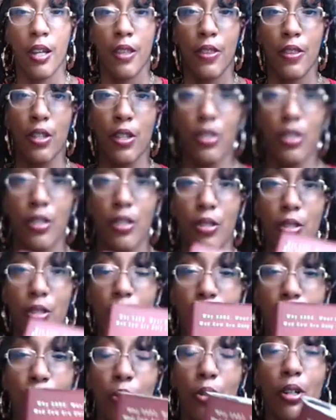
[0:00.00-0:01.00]
there's
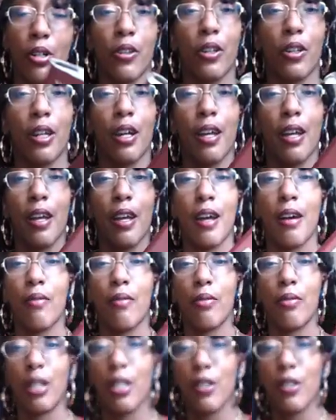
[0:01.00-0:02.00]
this book that I have,
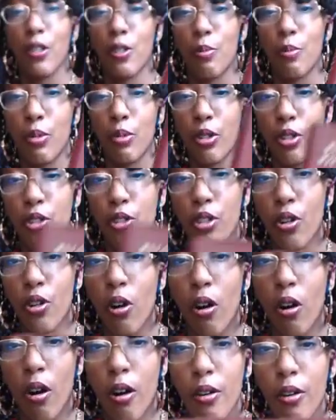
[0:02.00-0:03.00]
right? This book is
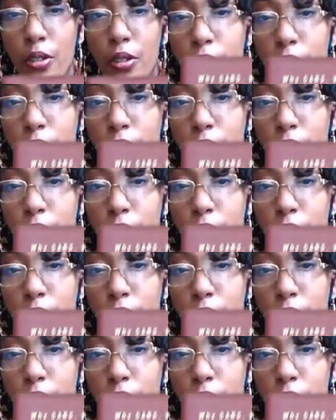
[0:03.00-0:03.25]
called